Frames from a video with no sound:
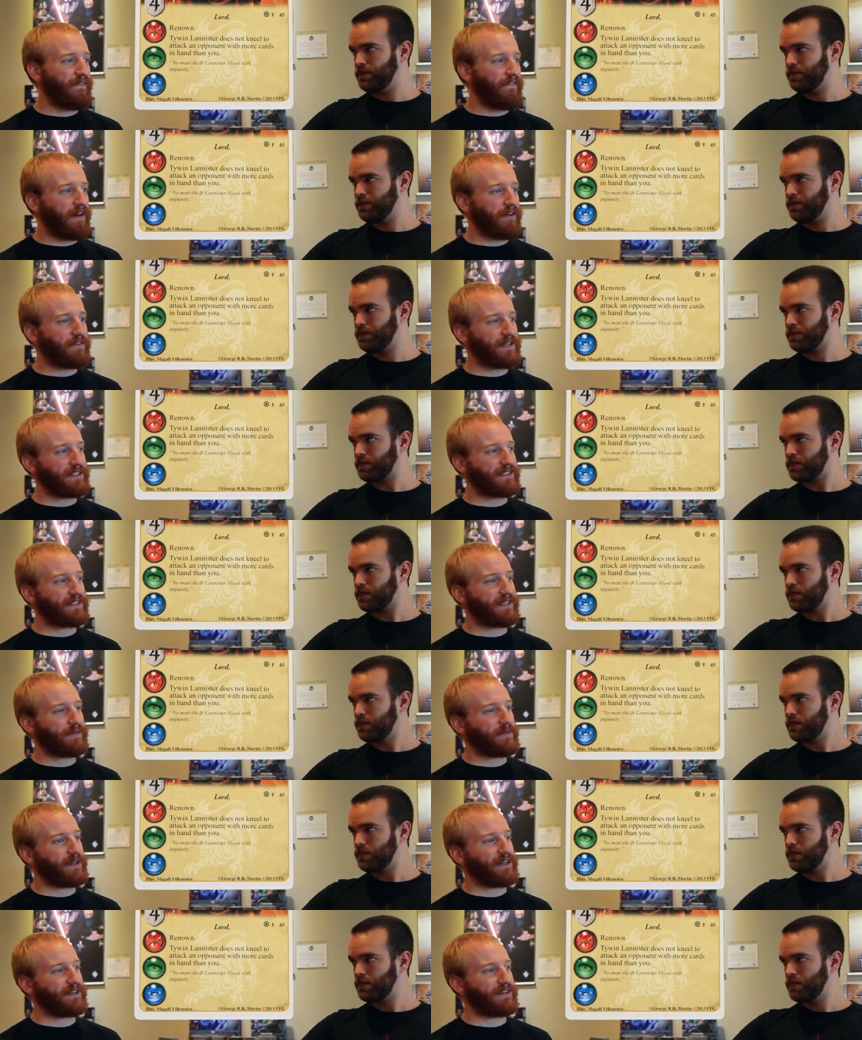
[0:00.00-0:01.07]
Speaker 1: I feel like it's the
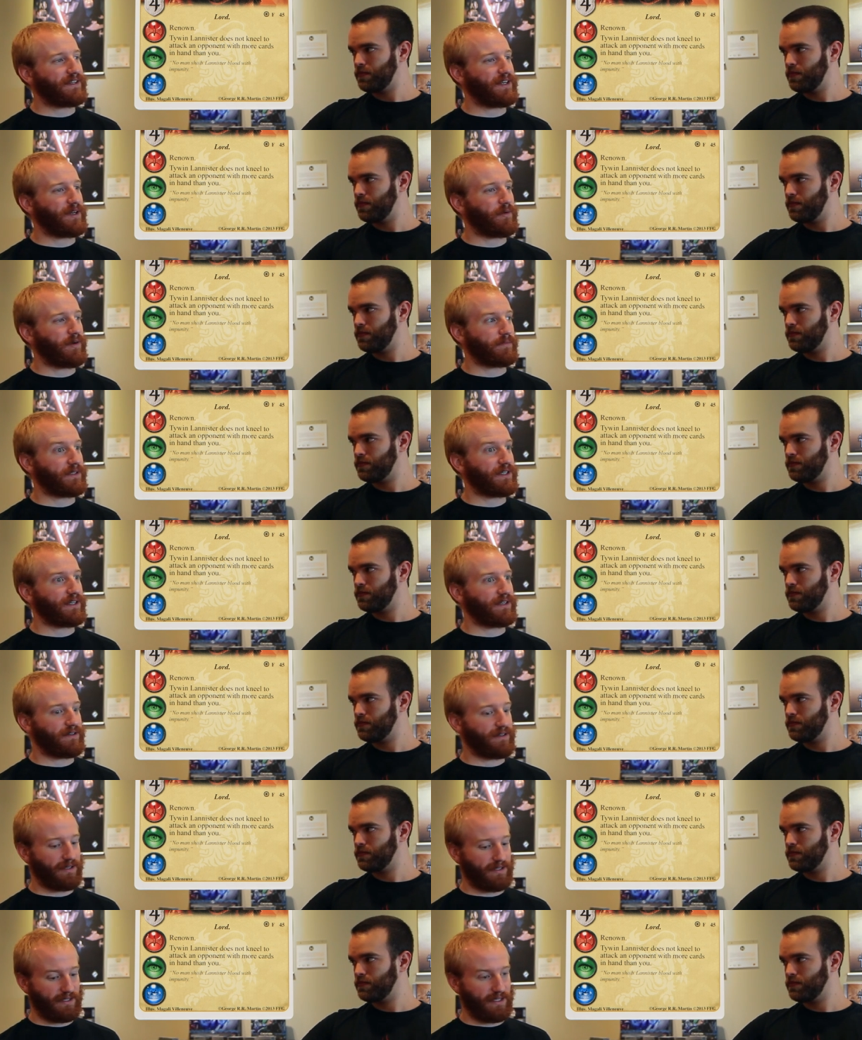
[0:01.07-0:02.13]
same kind of thing where I'm looking at
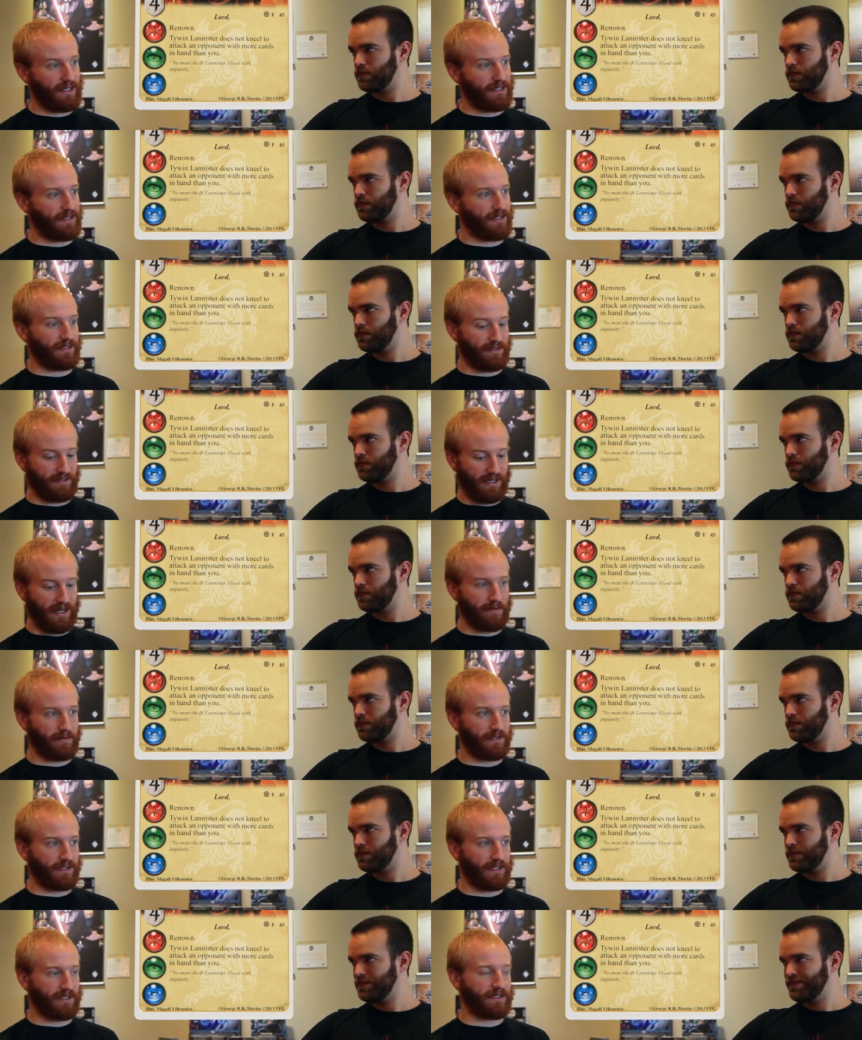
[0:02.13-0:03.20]
Krenland and uh,
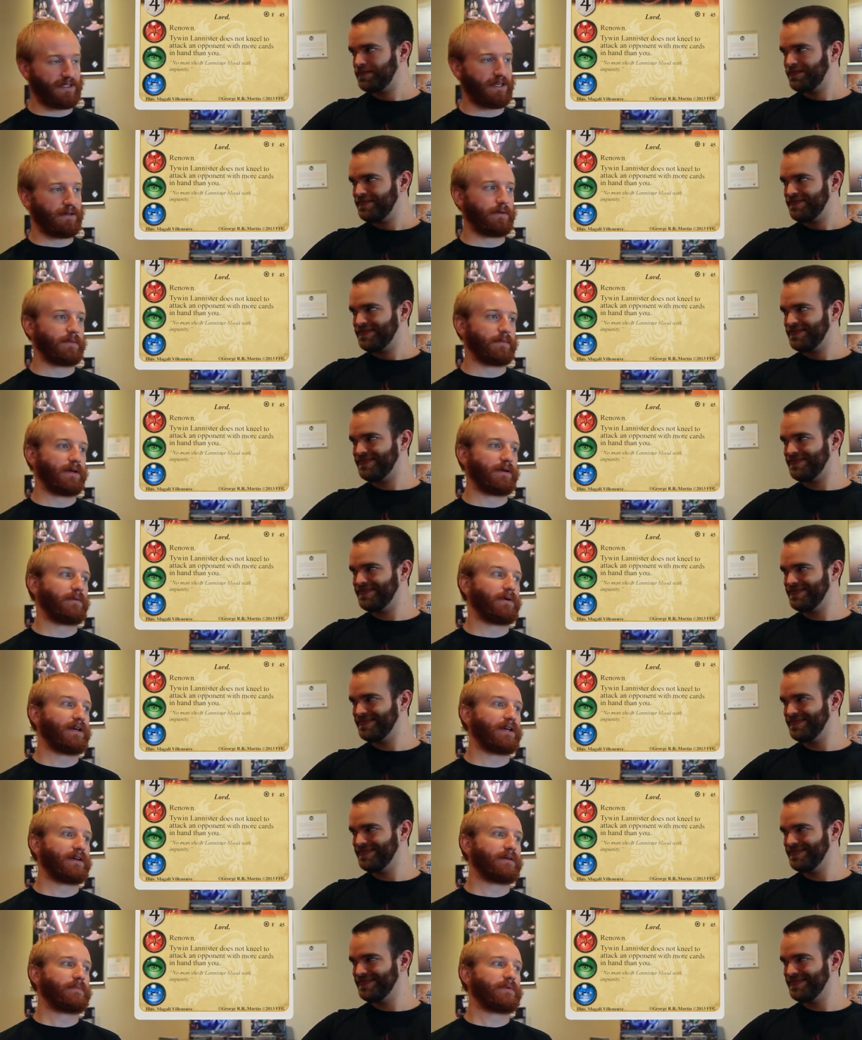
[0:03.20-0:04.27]
Tywin's on the table. I'm like, well, I
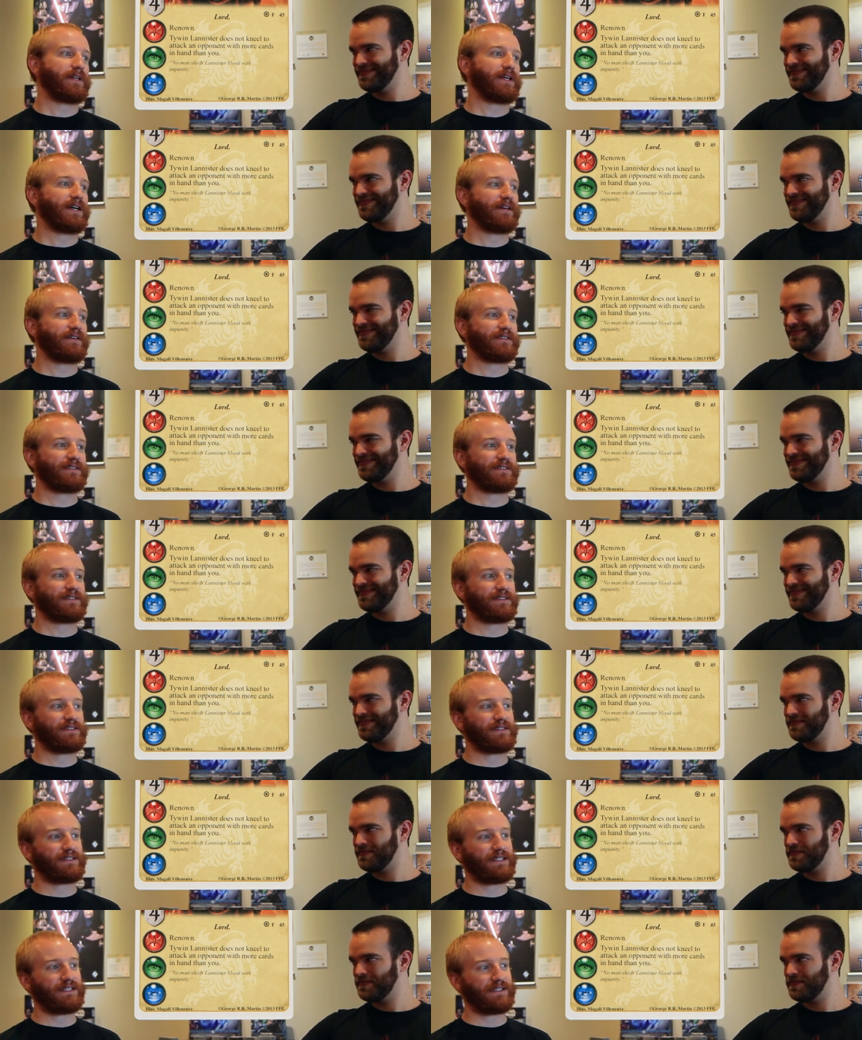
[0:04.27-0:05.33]
could play out
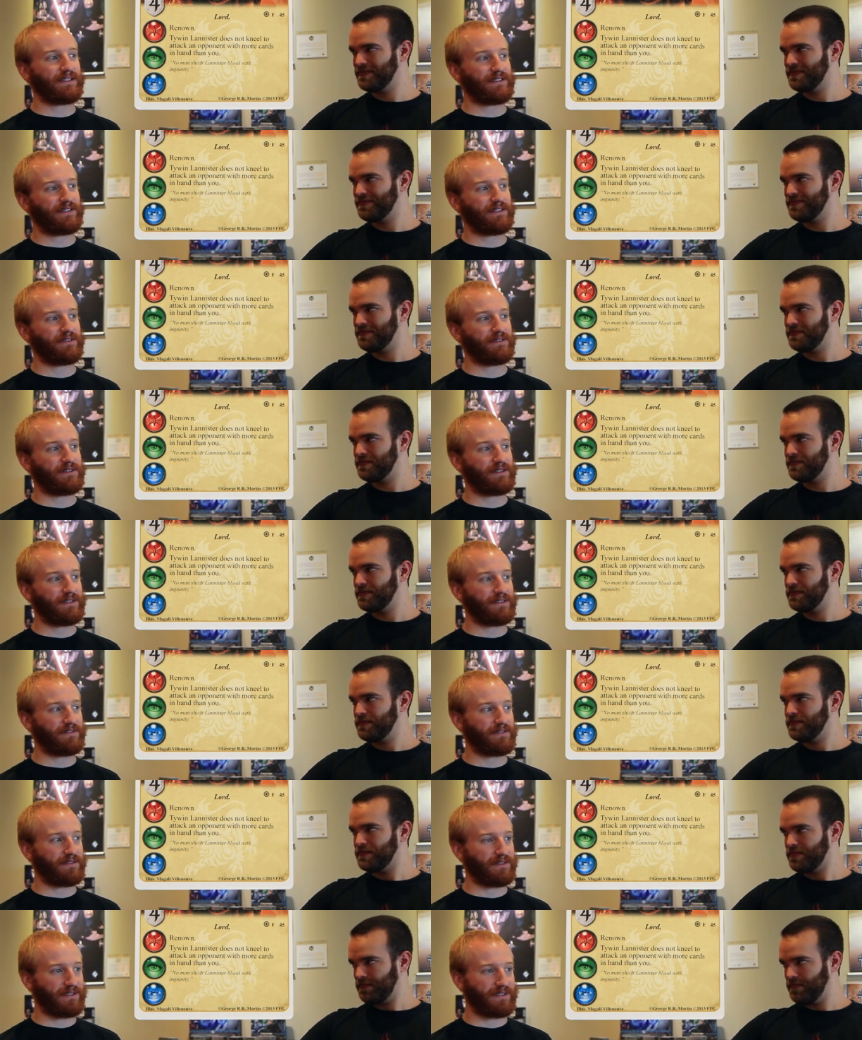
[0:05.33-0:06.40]
these two
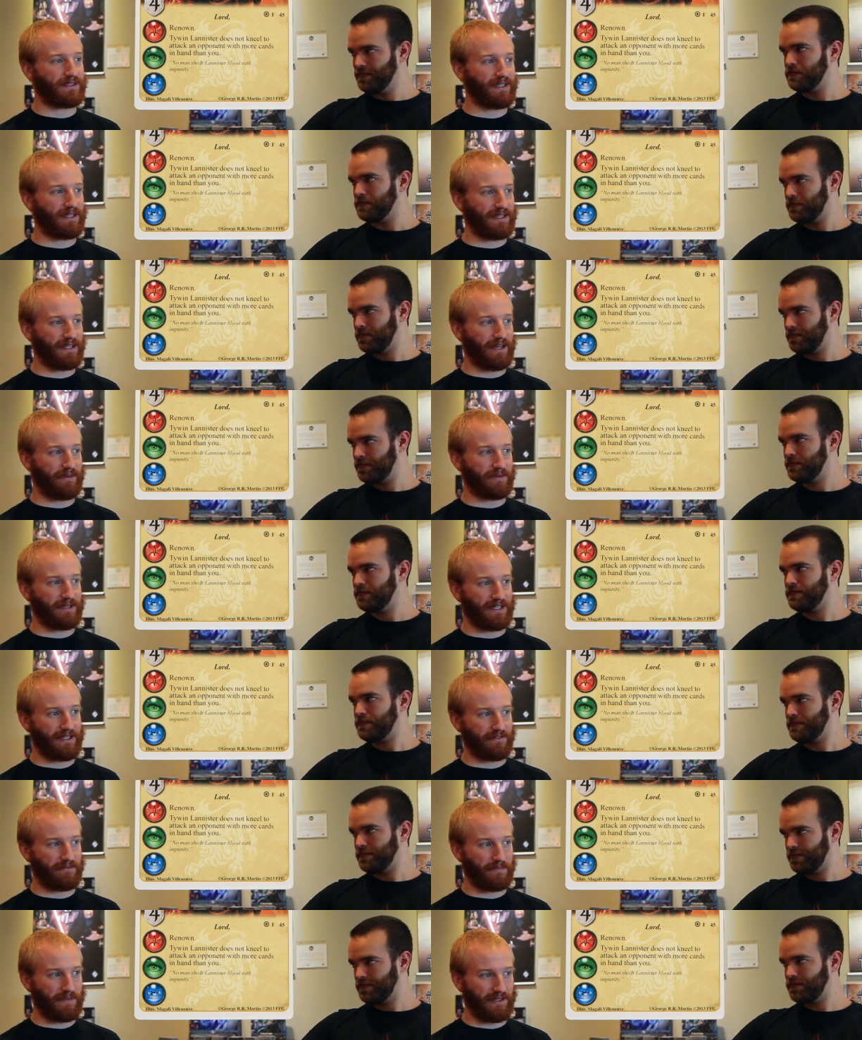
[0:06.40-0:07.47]
dudes, mm-hmm. and that would
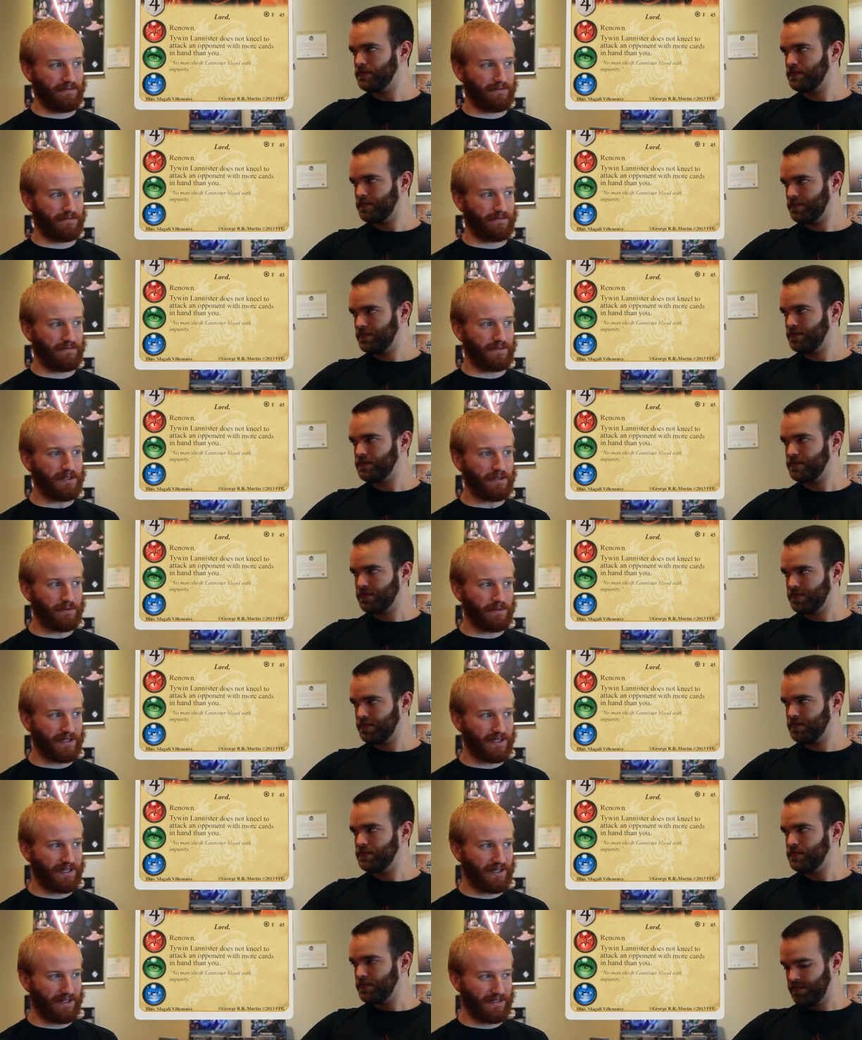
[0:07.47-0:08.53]
give me fewer
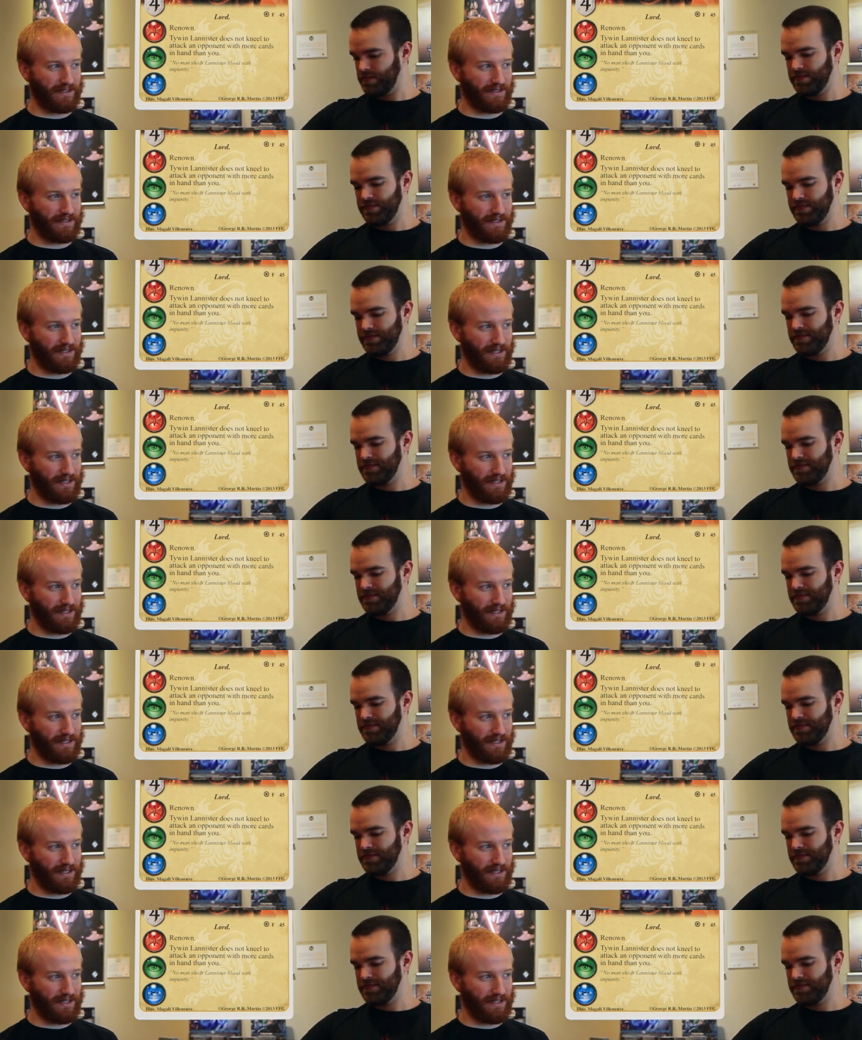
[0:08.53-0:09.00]
cards than